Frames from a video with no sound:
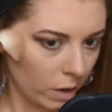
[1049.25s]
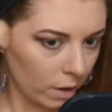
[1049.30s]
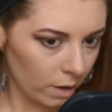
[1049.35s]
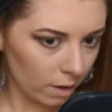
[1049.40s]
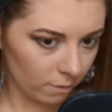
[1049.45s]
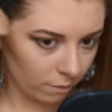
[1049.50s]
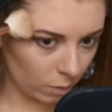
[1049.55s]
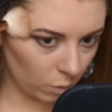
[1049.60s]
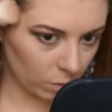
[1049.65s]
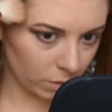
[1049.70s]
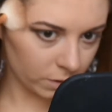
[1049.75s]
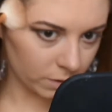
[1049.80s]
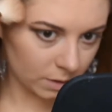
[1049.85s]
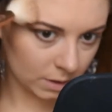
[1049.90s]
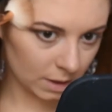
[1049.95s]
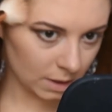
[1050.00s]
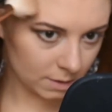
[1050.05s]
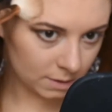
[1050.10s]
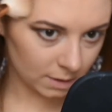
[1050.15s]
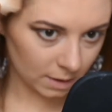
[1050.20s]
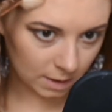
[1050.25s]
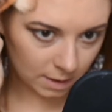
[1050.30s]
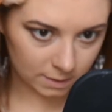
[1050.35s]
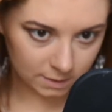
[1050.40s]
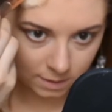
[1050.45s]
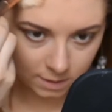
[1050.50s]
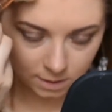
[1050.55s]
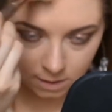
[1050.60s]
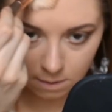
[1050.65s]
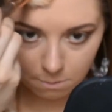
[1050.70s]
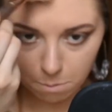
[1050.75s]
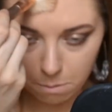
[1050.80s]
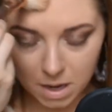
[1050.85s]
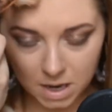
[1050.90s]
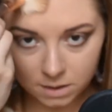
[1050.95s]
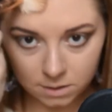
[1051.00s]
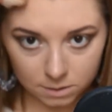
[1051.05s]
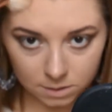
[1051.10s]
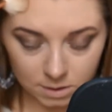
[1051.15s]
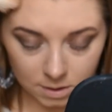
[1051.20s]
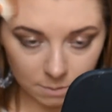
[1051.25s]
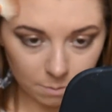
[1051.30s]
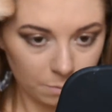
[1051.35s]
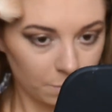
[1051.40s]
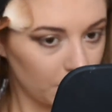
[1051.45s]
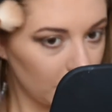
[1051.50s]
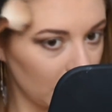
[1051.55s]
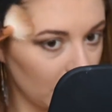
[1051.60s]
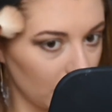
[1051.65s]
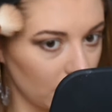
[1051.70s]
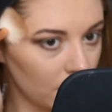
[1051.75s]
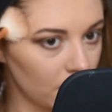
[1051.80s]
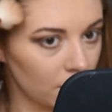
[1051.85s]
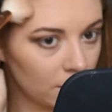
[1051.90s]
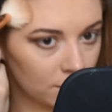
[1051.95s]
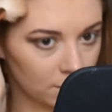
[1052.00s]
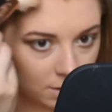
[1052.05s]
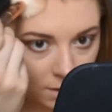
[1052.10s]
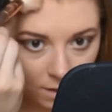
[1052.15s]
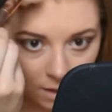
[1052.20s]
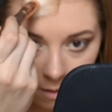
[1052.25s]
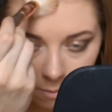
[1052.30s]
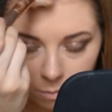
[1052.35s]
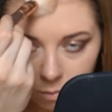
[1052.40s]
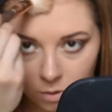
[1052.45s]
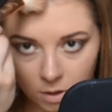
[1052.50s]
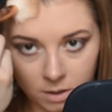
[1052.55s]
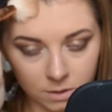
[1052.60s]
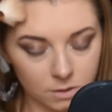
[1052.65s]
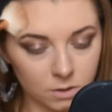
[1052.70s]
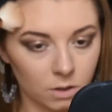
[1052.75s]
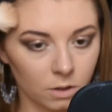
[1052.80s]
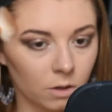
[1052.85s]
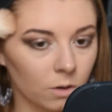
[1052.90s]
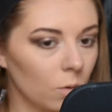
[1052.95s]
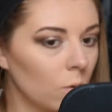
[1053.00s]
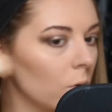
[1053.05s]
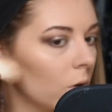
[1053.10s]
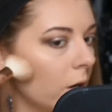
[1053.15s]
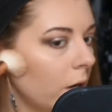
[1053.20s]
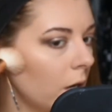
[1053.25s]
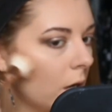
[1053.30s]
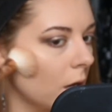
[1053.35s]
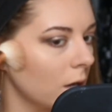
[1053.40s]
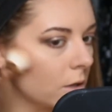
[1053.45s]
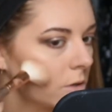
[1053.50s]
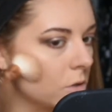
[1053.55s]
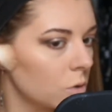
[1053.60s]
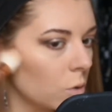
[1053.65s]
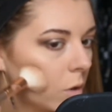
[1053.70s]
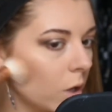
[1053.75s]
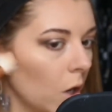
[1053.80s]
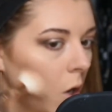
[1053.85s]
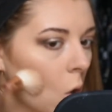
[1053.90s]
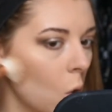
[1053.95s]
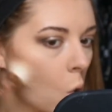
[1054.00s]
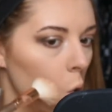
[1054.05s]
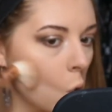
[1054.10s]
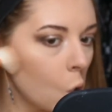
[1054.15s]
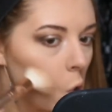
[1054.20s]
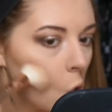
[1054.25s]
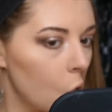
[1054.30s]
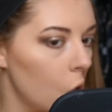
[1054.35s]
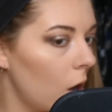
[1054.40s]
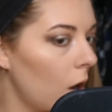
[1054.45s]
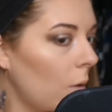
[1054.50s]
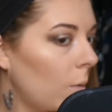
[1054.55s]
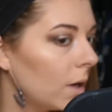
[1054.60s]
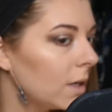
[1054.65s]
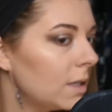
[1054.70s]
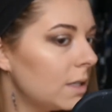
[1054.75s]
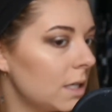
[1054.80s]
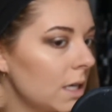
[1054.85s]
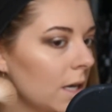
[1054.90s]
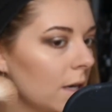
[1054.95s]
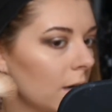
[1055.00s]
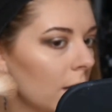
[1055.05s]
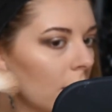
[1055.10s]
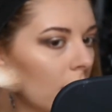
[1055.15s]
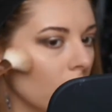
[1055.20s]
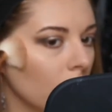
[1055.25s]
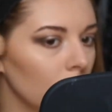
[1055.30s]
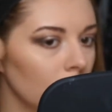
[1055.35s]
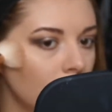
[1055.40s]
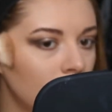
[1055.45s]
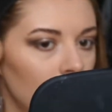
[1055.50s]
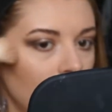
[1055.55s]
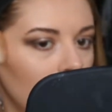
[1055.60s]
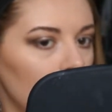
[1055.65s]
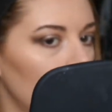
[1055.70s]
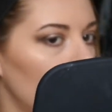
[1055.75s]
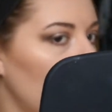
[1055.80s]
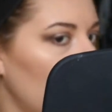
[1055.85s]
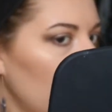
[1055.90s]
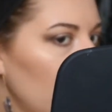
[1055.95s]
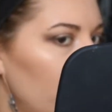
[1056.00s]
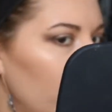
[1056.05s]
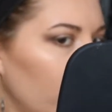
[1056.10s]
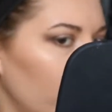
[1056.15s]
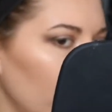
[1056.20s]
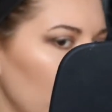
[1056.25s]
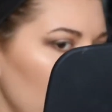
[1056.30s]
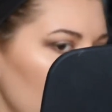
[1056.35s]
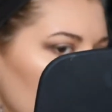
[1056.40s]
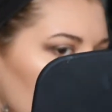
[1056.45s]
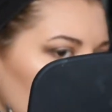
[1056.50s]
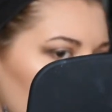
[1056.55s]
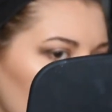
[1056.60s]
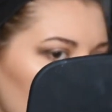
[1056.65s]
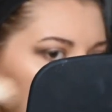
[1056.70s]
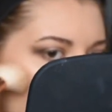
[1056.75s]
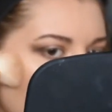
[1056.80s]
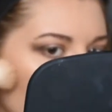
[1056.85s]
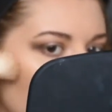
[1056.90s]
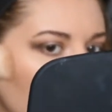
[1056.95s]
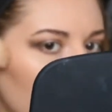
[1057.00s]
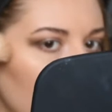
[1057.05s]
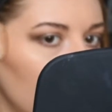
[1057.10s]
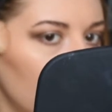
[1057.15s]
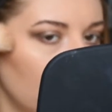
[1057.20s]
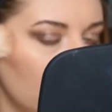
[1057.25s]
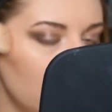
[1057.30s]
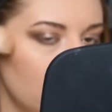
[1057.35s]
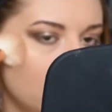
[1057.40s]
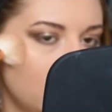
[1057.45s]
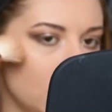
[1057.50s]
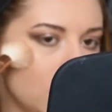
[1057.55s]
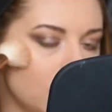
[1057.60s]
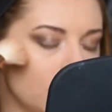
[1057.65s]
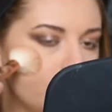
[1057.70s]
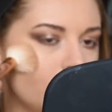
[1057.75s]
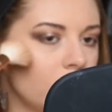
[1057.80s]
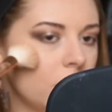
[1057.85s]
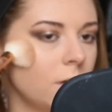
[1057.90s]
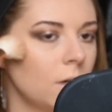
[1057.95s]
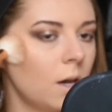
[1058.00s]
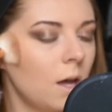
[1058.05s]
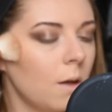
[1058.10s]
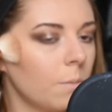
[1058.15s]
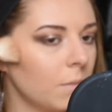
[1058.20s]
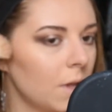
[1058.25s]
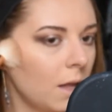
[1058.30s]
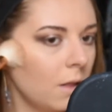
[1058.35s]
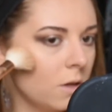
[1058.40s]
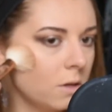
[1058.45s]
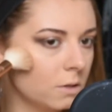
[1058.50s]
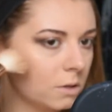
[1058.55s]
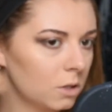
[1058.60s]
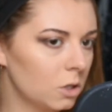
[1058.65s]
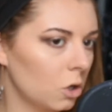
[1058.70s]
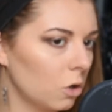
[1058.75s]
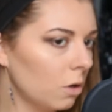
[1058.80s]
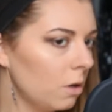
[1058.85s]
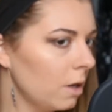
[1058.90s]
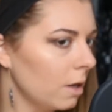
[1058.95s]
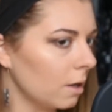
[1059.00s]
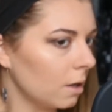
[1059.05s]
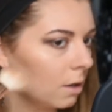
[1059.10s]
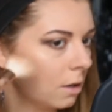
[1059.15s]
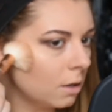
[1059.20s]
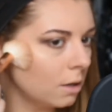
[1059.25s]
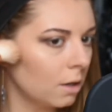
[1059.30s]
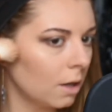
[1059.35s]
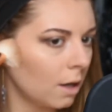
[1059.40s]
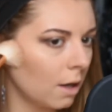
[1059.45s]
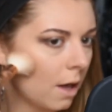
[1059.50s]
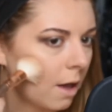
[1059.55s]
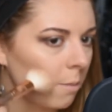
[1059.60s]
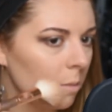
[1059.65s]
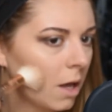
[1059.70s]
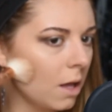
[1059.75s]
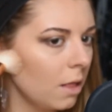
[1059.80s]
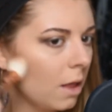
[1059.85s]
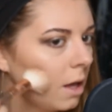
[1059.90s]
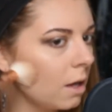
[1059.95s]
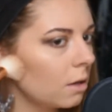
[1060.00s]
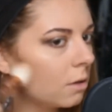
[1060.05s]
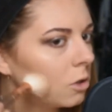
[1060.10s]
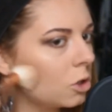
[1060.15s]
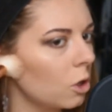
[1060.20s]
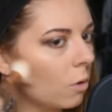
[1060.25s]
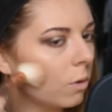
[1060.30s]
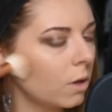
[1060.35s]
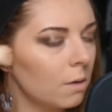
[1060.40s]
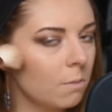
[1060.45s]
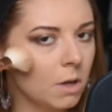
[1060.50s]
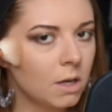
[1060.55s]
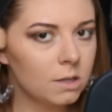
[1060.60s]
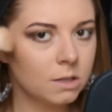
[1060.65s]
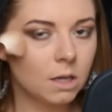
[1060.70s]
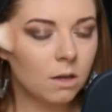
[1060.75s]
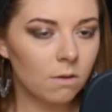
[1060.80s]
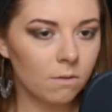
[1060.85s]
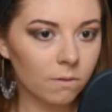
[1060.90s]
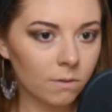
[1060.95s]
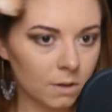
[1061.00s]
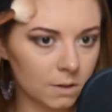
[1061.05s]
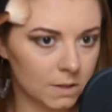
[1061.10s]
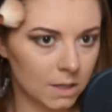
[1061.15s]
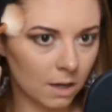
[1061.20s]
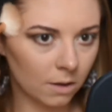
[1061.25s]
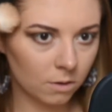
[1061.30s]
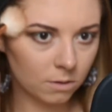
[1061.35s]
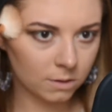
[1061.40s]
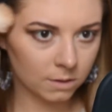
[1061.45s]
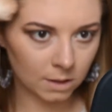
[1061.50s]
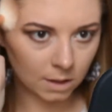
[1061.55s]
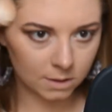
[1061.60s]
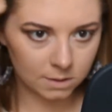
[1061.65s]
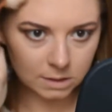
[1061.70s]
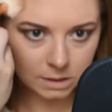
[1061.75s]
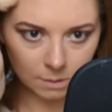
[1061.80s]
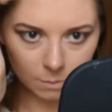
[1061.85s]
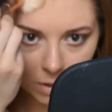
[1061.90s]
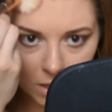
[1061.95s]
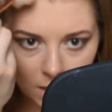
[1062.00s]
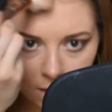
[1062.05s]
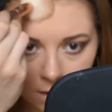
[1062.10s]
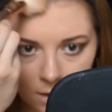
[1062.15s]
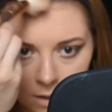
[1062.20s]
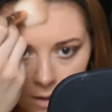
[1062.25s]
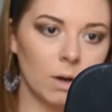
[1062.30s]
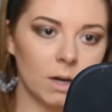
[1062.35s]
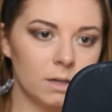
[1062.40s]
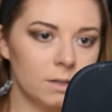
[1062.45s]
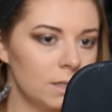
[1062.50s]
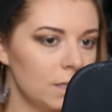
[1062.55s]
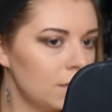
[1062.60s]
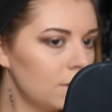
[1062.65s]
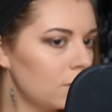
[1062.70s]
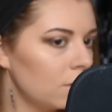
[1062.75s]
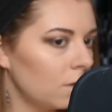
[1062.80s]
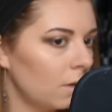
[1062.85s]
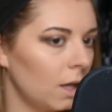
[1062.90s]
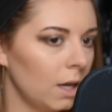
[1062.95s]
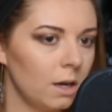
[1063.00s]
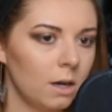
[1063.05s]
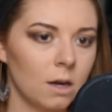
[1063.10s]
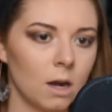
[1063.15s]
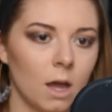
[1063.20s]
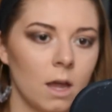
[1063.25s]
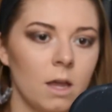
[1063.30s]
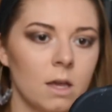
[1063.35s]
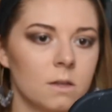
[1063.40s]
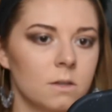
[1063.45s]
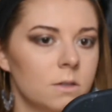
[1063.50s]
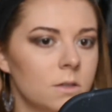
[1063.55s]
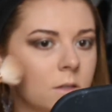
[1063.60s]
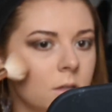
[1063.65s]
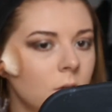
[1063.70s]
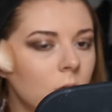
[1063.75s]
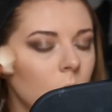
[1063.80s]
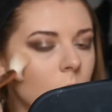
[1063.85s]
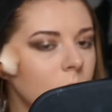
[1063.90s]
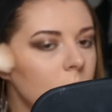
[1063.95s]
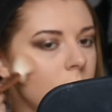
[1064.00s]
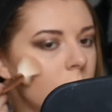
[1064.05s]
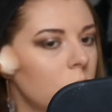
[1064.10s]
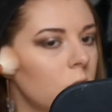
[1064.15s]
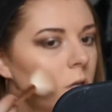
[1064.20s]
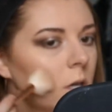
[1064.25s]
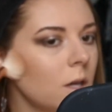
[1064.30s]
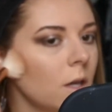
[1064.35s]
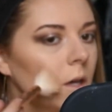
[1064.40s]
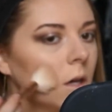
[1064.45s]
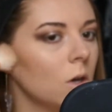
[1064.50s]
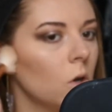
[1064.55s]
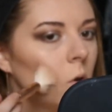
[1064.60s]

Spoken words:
Of course, this isn't meant to be a bronzer or a contour. Oh, I see it now. Oh, frick. You just need to build it up. That looks good. Am I like joking myself? Because that looks nice to me. Why does this look like nice? Holy shit.